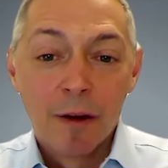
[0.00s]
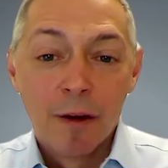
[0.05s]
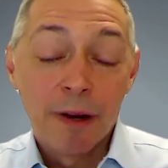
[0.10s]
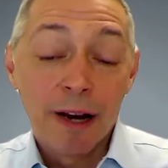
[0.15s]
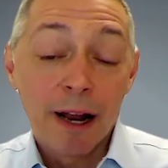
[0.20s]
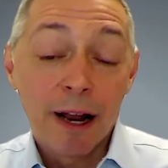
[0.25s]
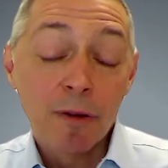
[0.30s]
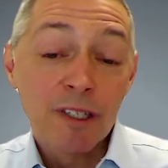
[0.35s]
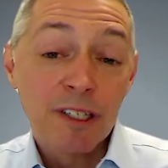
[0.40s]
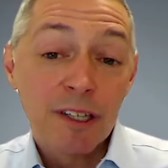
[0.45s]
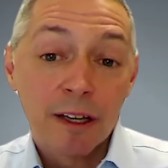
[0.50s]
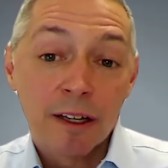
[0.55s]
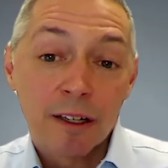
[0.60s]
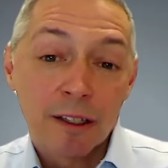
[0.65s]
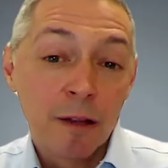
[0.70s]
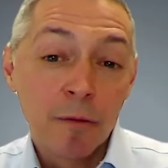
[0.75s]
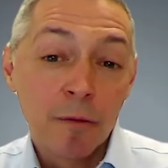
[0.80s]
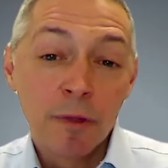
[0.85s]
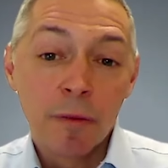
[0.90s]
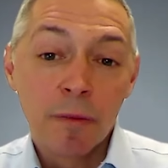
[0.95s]
But I would say
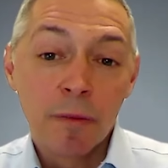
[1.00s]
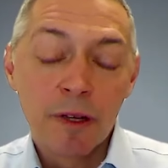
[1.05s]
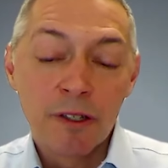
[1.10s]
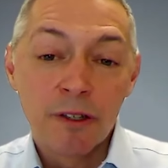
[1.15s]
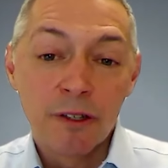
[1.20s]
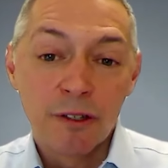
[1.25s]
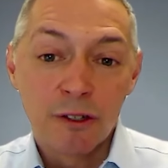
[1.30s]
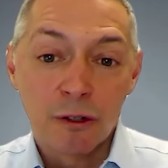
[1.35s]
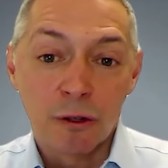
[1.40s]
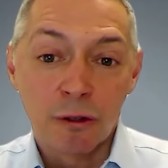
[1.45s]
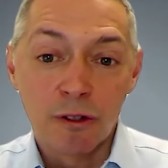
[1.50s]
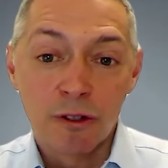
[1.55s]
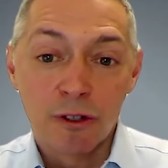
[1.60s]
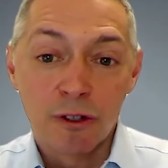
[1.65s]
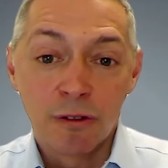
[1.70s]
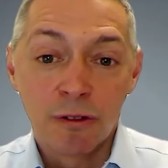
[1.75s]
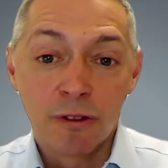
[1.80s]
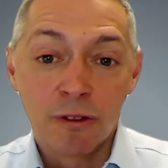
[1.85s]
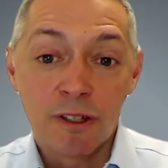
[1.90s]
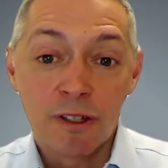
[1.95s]
Columbia Business School
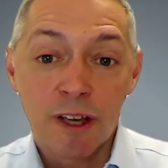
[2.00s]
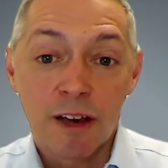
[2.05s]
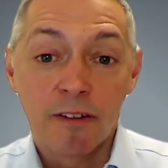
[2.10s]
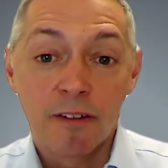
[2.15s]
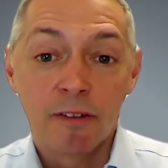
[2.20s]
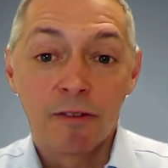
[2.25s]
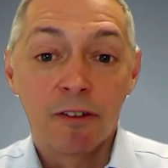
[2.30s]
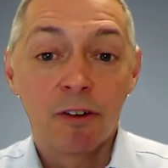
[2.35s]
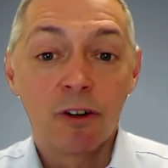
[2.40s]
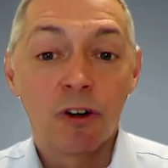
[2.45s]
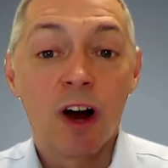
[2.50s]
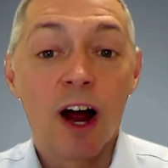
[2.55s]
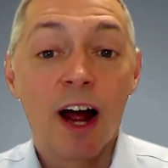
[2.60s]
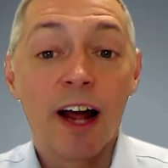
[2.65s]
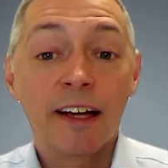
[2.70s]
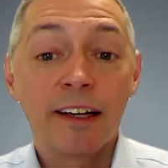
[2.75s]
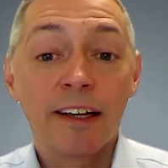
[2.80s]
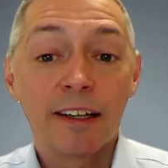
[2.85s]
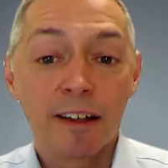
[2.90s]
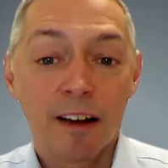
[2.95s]
students have a
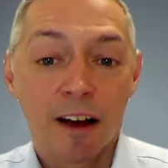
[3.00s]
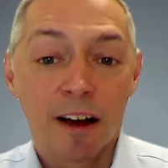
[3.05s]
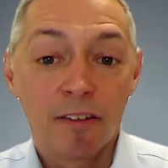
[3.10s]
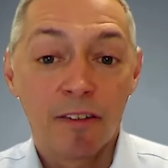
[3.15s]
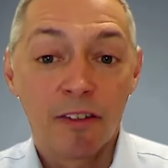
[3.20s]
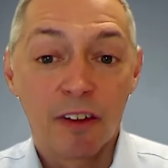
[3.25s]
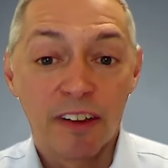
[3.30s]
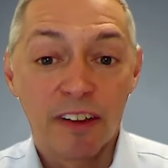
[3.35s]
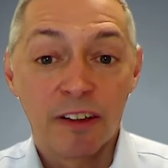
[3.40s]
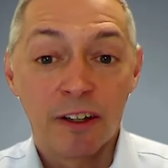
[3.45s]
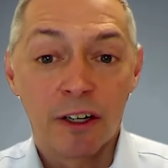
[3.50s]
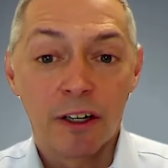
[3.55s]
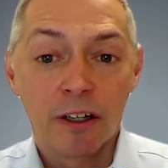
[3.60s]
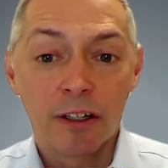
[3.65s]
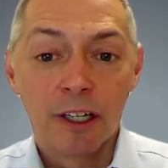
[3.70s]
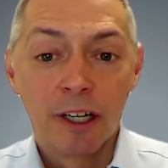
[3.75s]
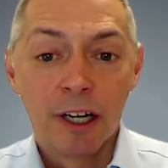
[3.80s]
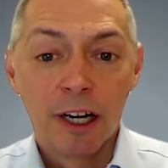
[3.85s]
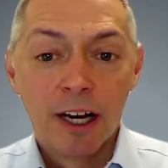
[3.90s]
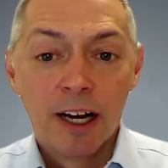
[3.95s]
variety of
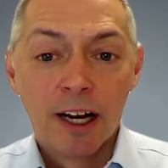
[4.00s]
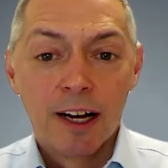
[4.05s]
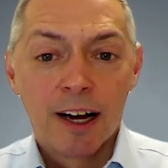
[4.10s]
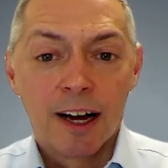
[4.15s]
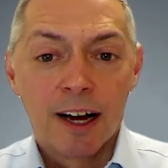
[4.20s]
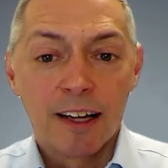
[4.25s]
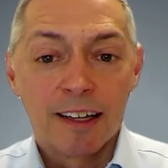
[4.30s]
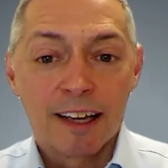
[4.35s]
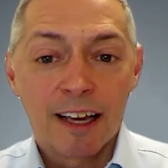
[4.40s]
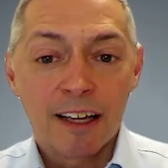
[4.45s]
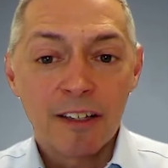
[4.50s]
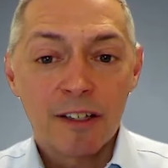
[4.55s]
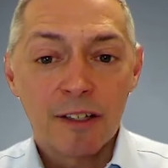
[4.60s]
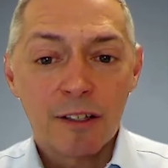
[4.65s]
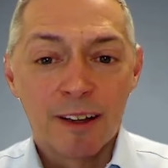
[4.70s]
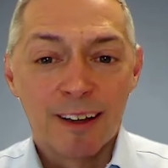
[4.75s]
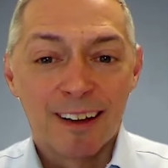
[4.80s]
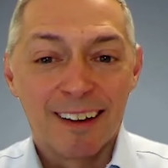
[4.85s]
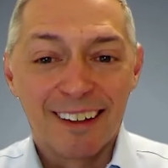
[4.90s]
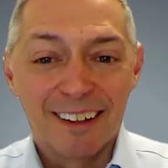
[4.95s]
other, I
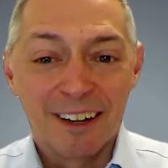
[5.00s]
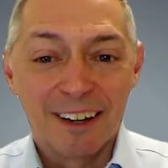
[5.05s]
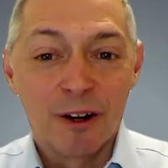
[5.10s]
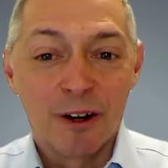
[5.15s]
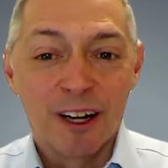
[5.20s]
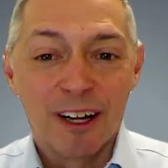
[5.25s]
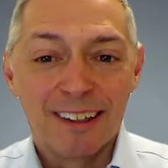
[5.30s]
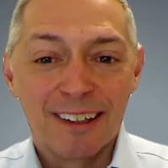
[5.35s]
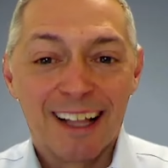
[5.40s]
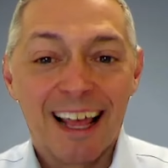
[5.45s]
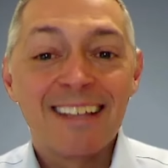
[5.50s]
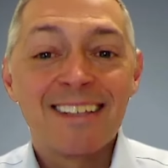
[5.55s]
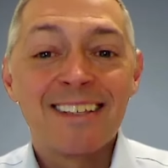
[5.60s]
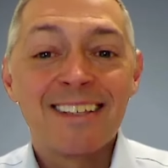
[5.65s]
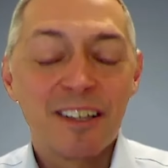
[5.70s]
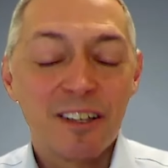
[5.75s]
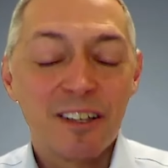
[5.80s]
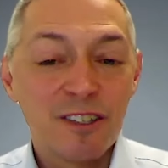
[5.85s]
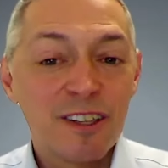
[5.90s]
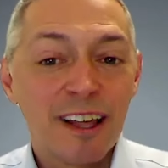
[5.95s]
guess, you know,
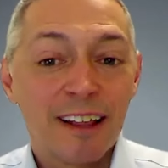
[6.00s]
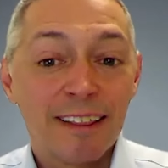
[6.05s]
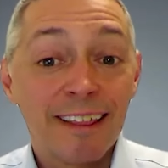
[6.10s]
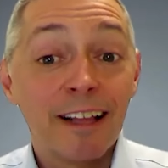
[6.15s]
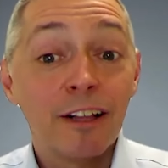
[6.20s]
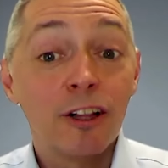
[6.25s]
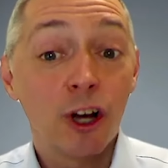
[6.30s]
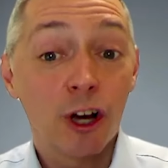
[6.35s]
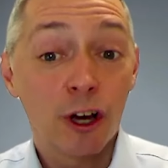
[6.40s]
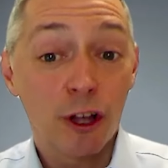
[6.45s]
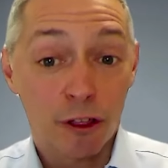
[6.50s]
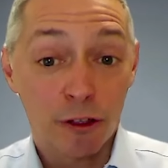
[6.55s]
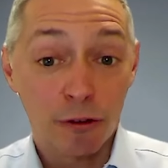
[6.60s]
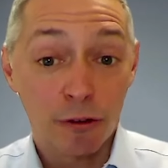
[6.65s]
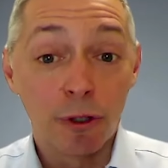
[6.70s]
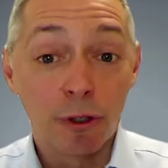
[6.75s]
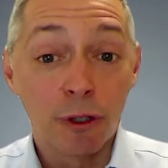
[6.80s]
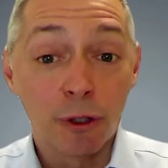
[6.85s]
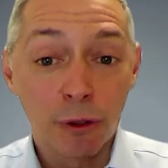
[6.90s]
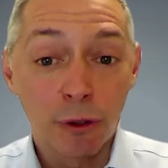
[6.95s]
lenses that they look
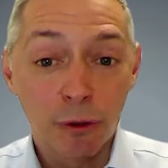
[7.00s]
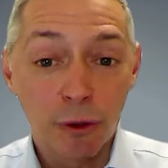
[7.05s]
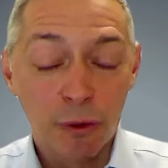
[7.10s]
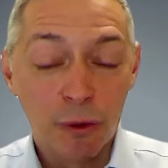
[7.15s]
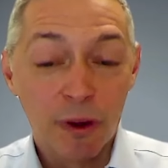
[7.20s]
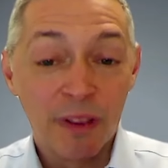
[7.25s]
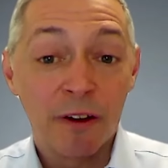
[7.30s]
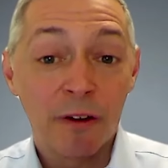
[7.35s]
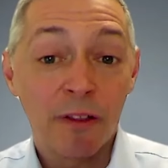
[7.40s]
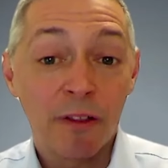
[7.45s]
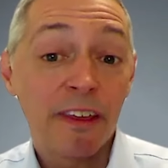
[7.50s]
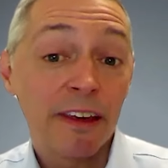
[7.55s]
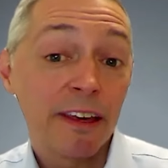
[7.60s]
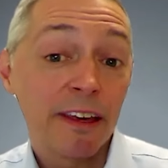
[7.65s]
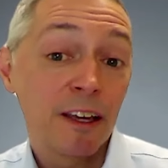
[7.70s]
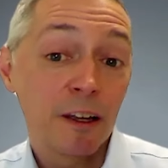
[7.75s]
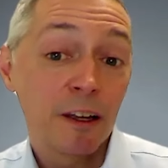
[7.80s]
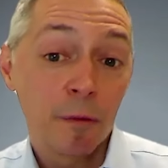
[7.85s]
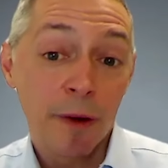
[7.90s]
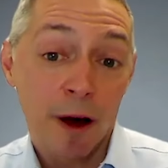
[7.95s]
through when they're
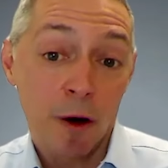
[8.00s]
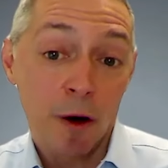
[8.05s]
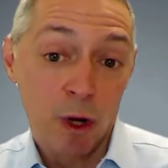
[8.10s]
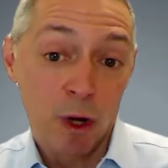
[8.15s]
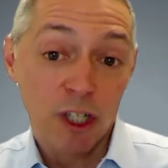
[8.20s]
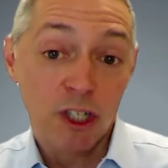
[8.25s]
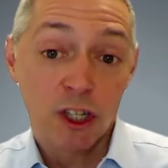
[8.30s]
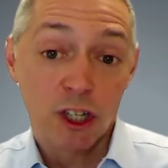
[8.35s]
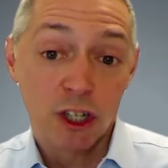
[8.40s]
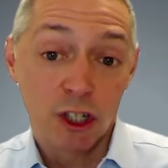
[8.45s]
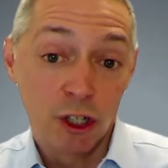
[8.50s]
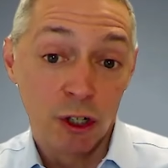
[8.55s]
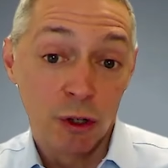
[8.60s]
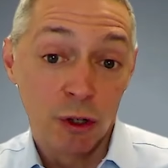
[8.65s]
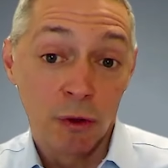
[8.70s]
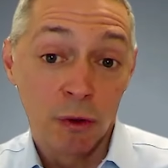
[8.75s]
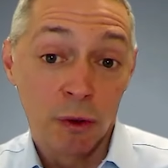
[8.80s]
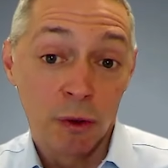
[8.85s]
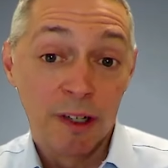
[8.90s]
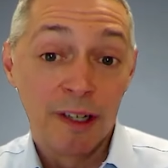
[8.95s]
thinking about what to
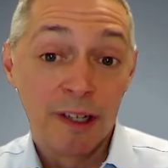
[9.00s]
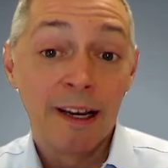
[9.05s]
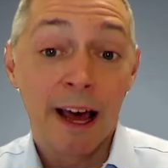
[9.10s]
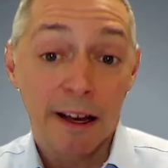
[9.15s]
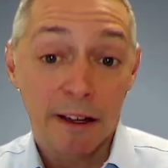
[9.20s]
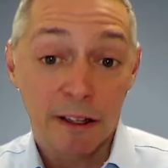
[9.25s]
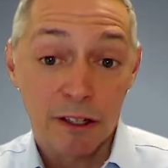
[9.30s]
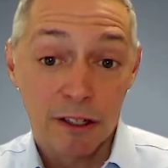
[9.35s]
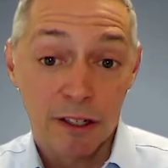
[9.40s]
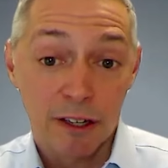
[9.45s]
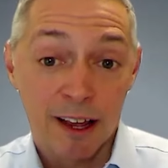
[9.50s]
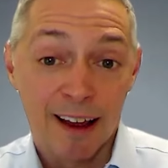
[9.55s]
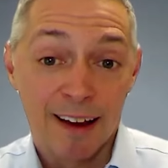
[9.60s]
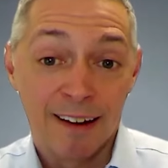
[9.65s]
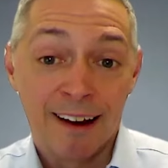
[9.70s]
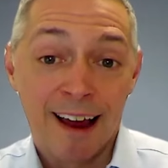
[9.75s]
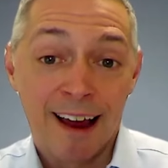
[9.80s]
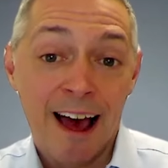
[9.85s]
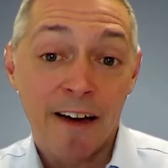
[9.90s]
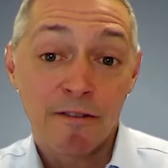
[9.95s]
do next
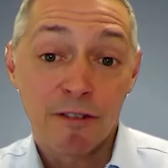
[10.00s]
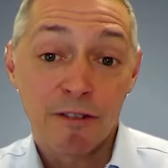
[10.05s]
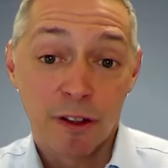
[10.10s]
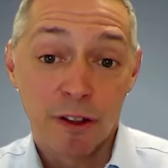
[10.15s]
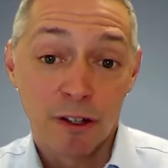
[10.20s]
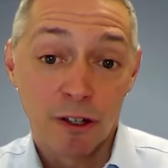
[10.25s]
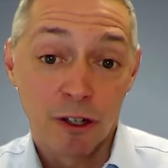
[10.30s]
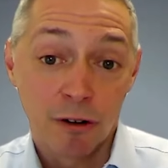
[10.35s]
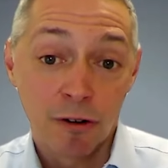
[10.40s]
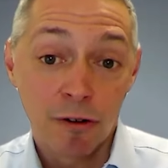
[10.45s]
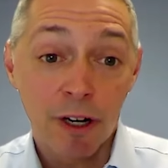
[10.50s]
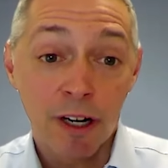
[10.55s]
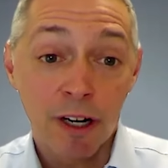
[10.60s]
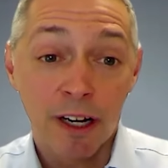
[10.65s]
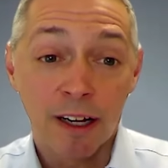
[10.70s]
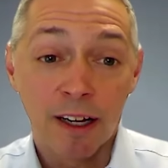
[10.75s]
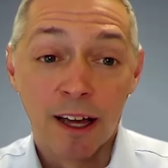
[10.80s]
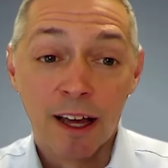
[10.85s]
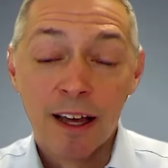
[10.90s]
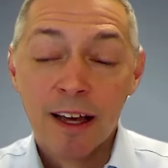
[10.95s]
after the
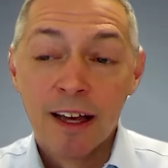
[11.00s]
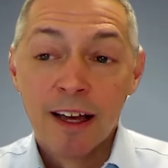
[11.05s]
degree.